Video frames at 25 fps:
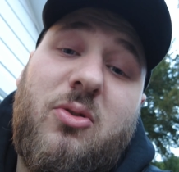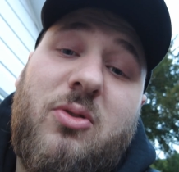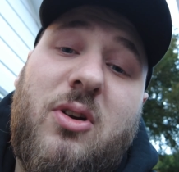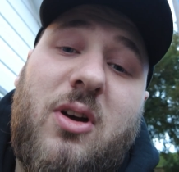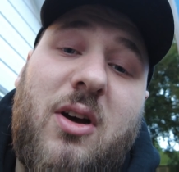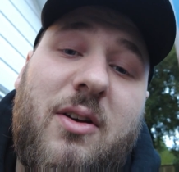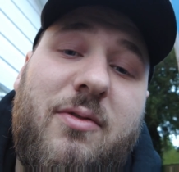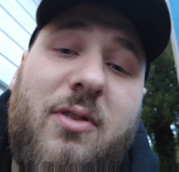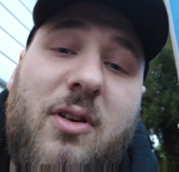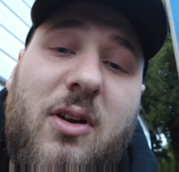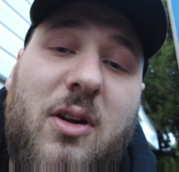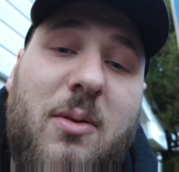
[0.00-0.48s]
know
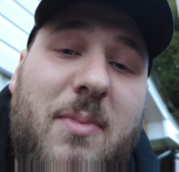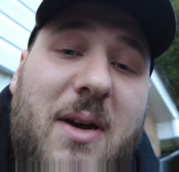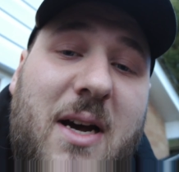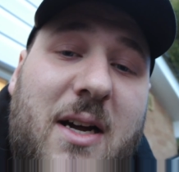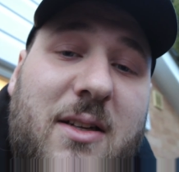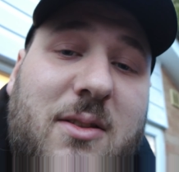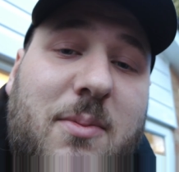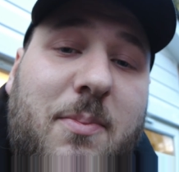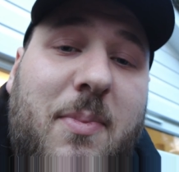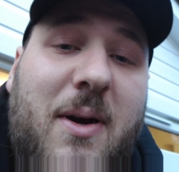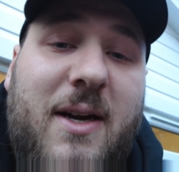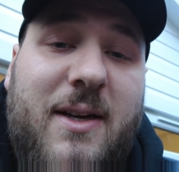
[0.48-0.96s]
if I'm going to be able
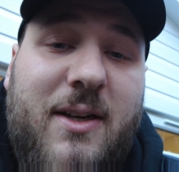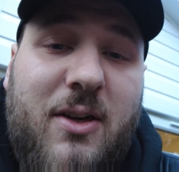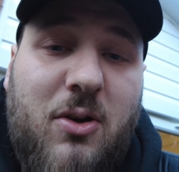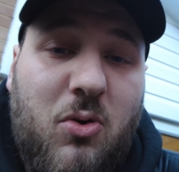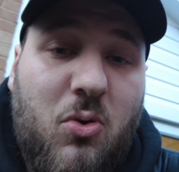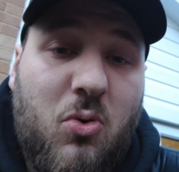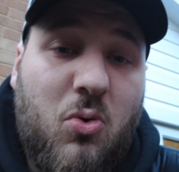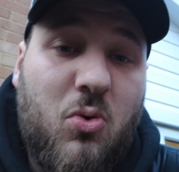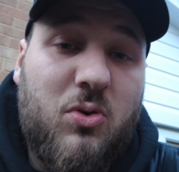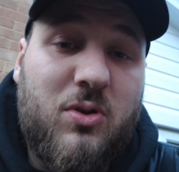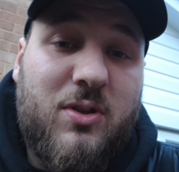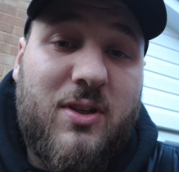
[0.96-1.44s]
to paint it
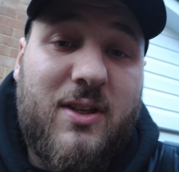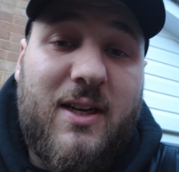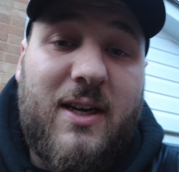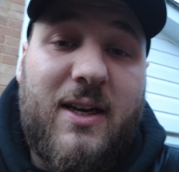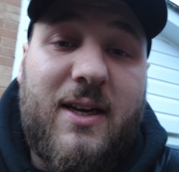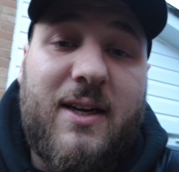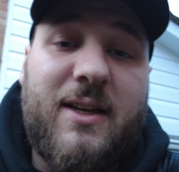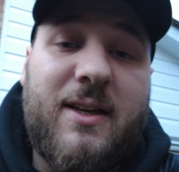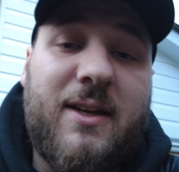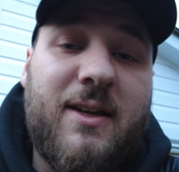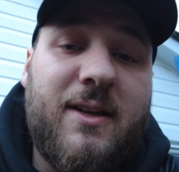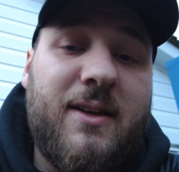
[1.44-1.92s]
all
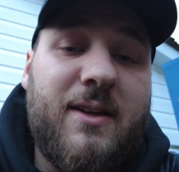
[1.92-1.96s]
today.